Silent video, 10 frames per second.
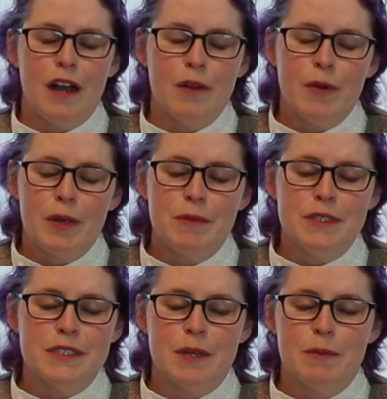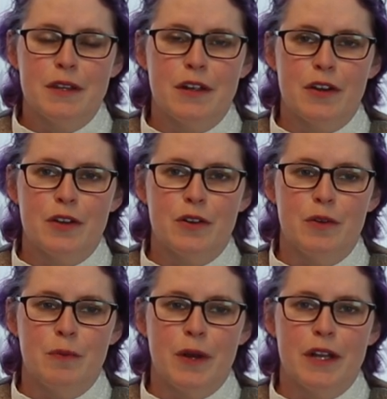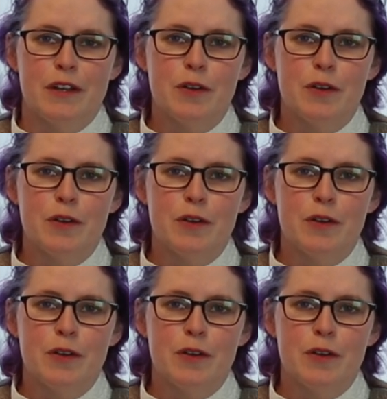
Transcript: I recommend skimming the article, but